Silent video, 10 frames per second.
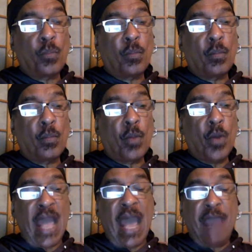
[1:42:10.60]
the
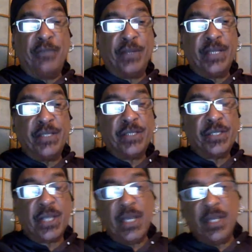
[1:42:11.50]
Africans
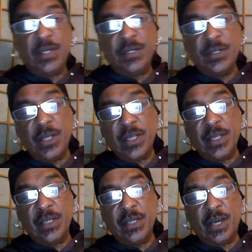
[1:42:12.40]
in
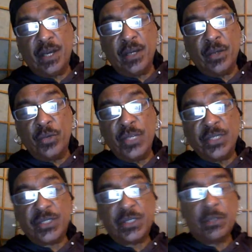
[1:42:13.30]

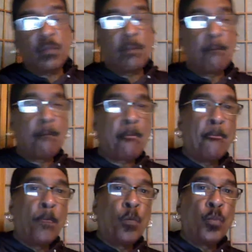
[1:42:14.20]
Greece,
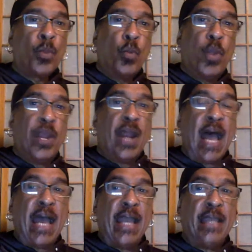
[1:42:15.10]
where
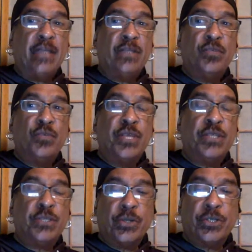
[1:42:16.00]
I did
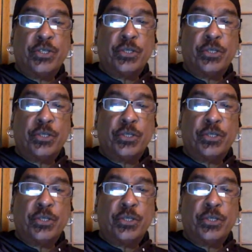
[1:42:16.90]
research